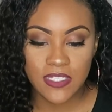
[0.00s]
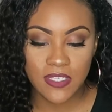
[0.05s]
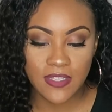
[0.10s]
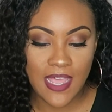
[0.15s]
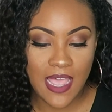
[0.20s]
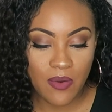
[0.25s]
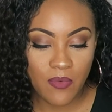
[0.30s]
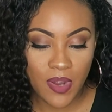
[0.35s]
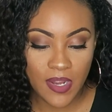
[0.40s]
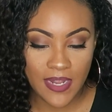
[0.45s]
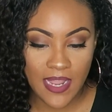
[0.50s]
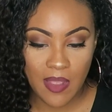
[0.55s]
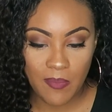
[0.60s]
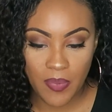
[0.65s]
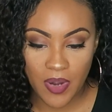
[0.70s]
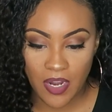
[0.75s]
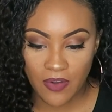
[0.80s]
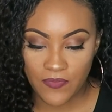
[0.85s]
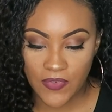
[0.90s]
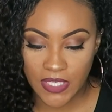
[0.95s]
So that worked
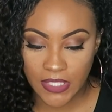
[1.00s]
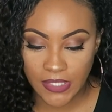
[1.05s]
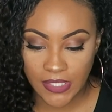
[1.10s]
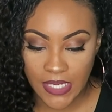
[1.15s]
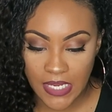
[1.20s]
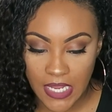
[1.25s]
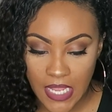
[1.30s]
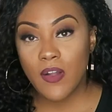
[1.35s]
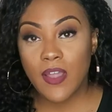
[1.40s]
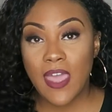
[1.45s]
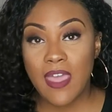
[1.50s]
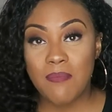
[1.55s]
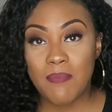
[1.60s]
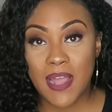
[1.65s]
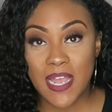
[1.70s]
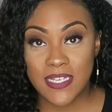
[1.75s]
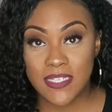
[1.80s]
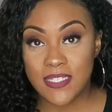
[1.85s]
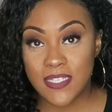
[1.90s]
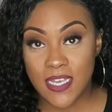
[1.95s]
out perfectly. Okay,
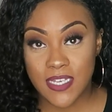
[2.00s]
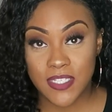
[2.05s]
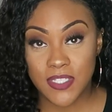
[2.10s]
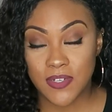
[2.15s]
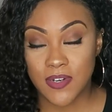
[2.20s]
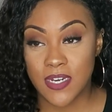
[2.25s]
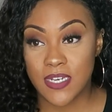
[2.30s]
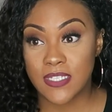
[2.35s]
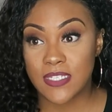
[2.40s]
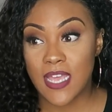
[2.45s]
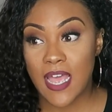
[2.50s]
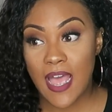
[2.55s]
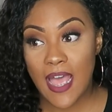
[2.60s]
my accessories.